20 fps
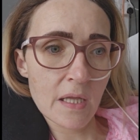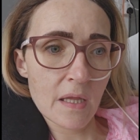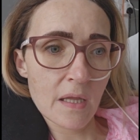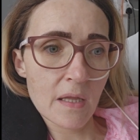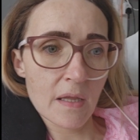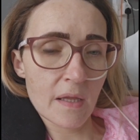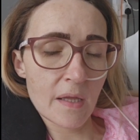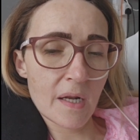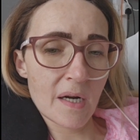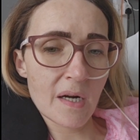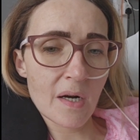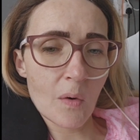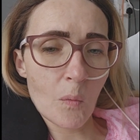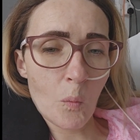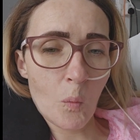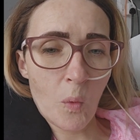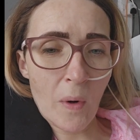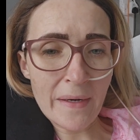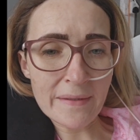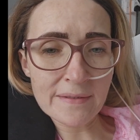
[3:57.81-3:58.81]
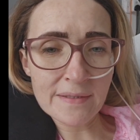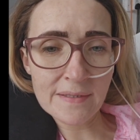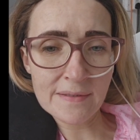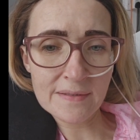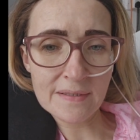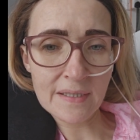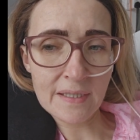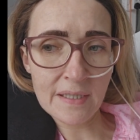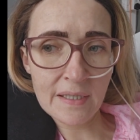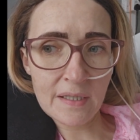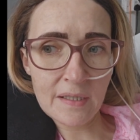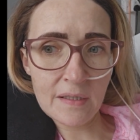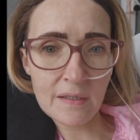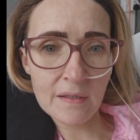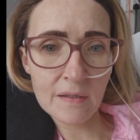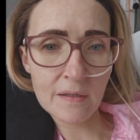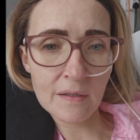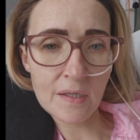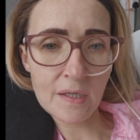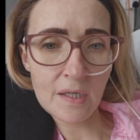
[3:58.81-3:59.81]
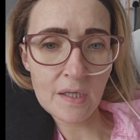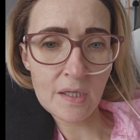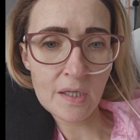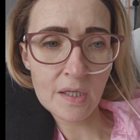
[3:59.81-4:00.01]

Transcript: Then Wednesday, the